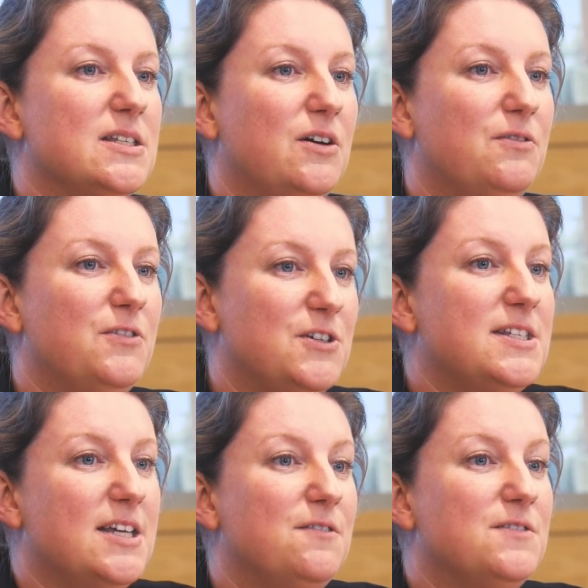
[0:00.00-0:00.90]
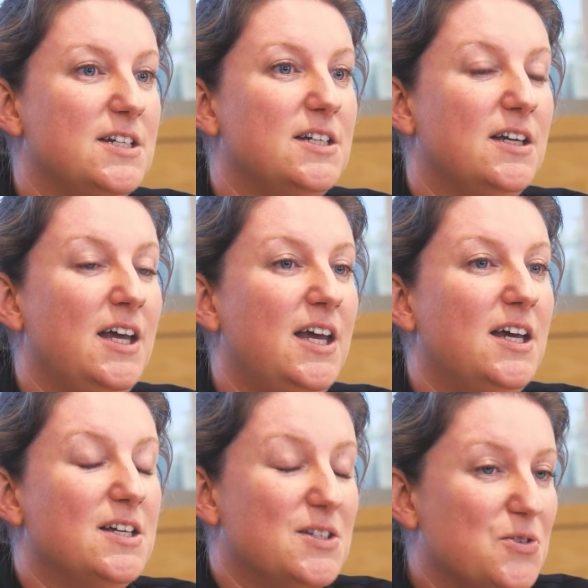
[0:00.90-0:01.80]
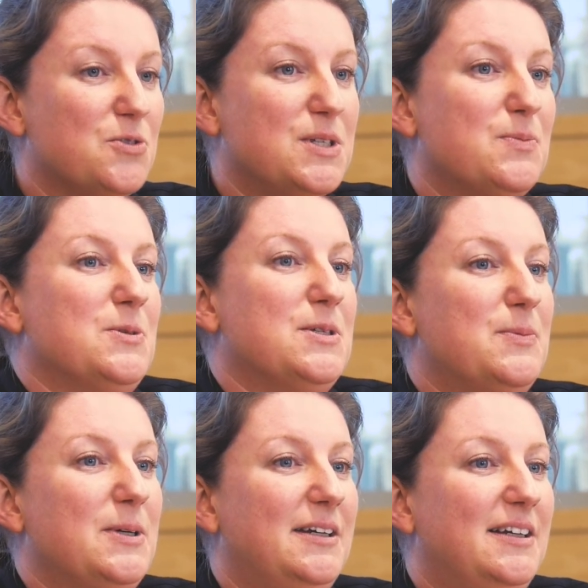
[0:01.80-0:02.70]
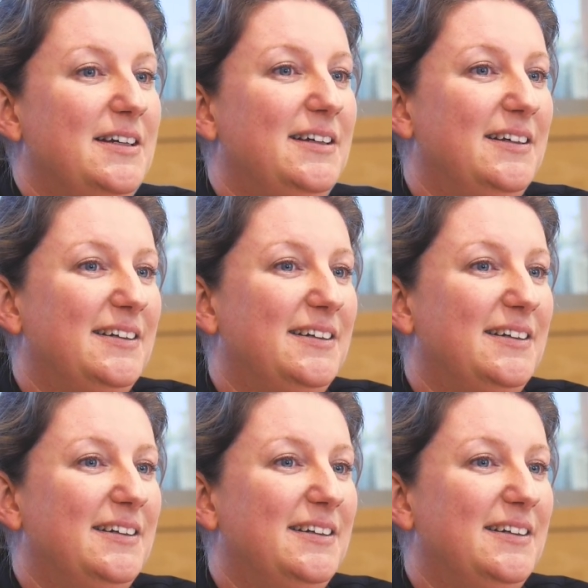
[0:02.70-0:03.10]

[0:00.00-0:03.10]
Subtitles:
So food safety is your responsibility.